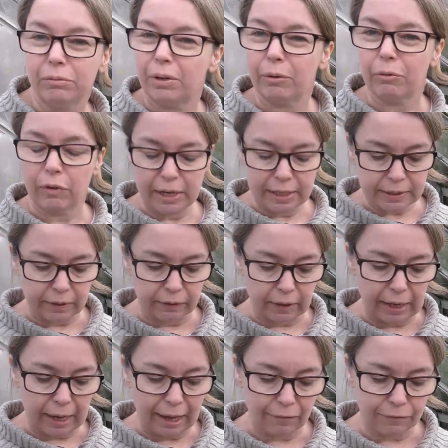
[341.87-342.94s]
reason that
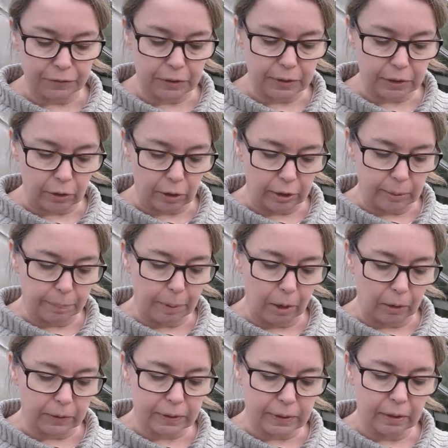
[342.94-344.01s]
you have to start your
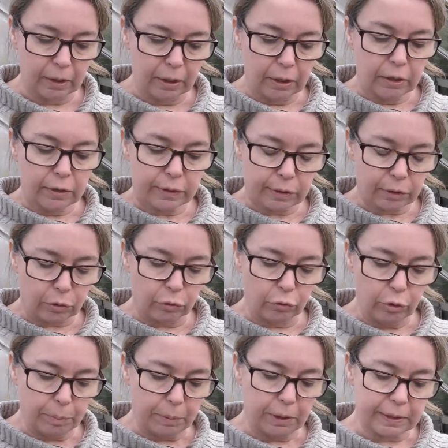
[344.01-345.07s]
pots
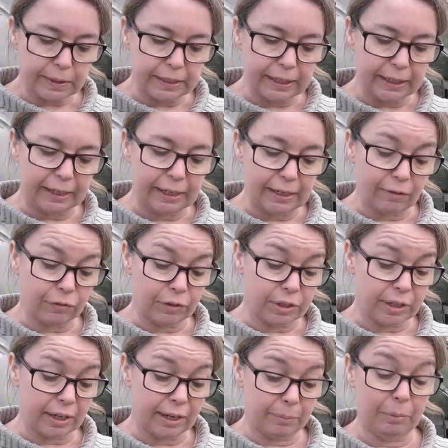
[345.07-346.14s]
scrupulously clean every
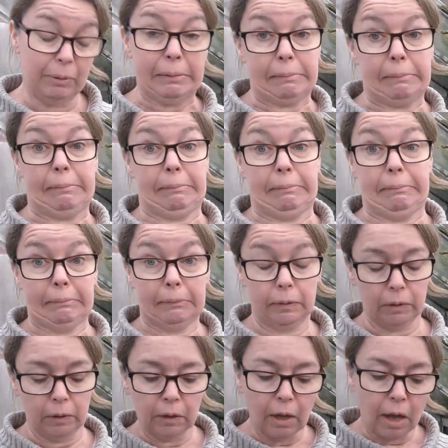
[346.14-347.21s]
time.
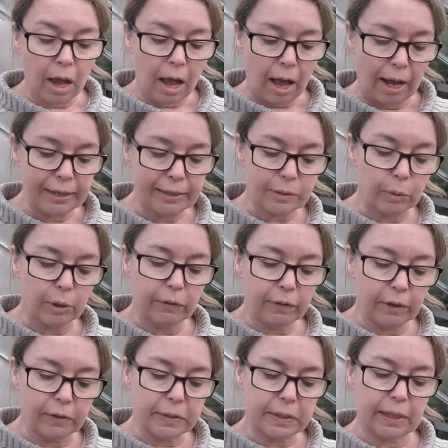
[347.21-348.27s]
And it's one of
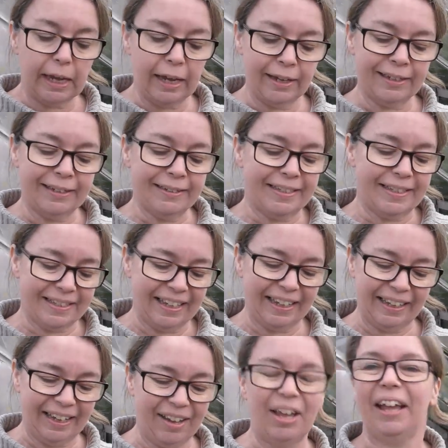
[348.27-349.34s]
those things,
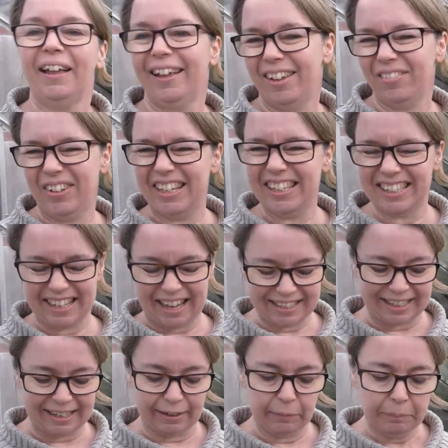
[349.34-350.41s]
if he says
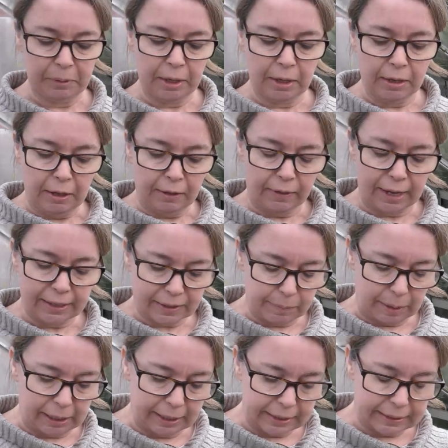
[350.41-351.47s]
it, that's
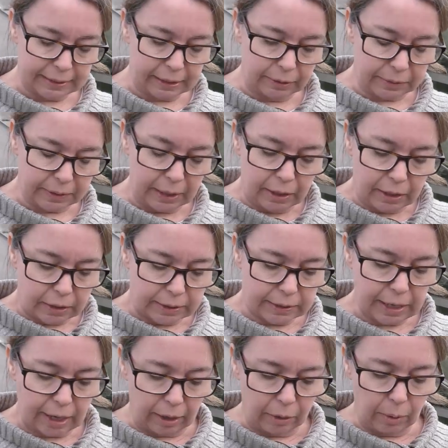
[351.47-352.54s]
my excuse.
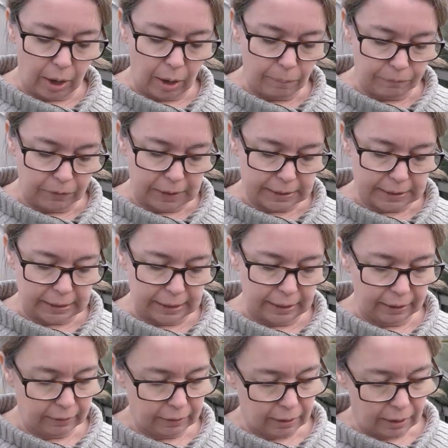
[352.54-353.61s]
So obviously
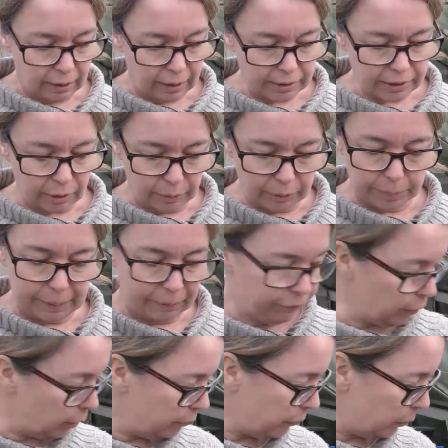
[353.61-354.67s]
I don't want to be
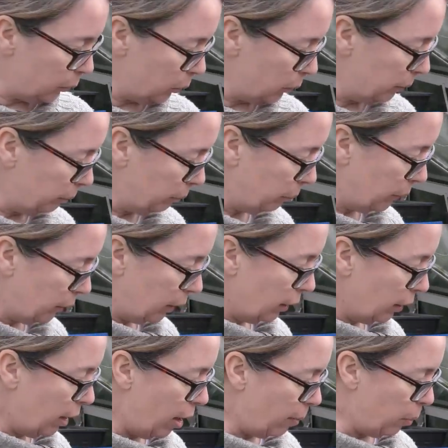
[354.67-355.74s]
full of all
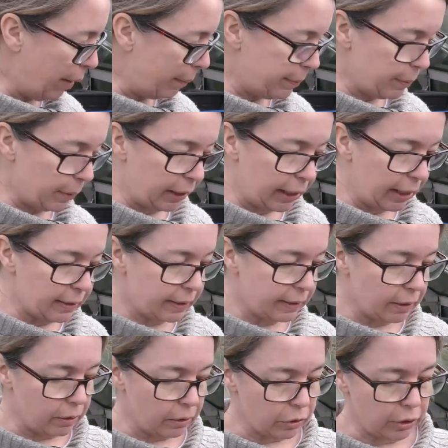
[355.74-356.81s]
cobwebs when I get
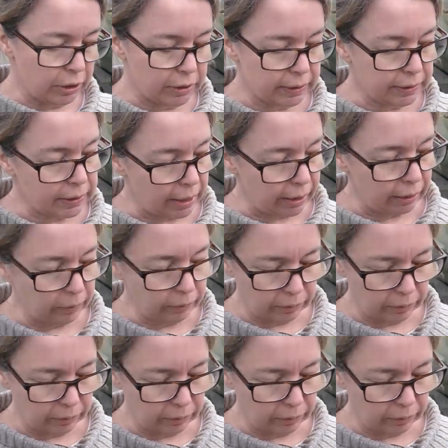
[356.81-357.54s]
started, so